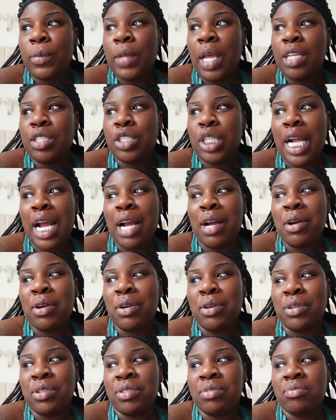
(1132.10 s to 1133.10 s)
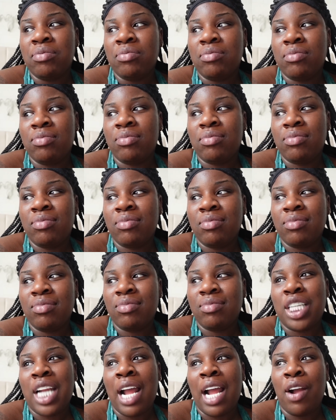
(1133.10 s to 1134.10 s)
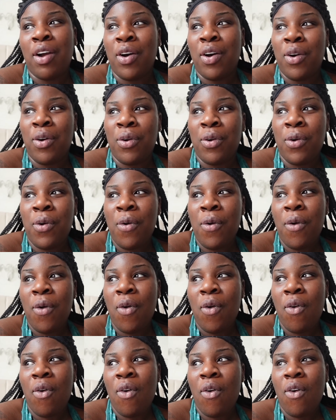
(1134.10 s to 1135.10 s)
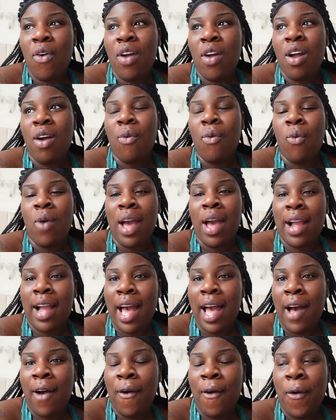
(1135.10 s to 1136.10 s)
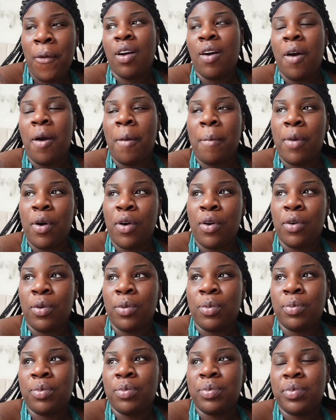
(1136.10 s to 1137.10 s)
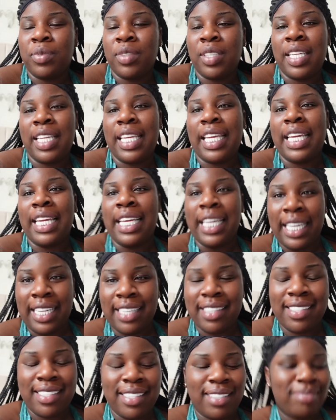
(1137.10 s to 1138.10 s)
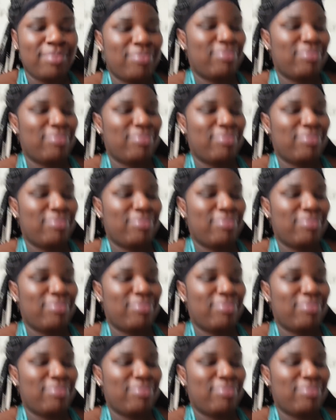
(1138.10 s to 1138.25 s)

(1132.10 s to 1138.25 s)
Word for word: Should I go? Should I go? Work out, come home, eat.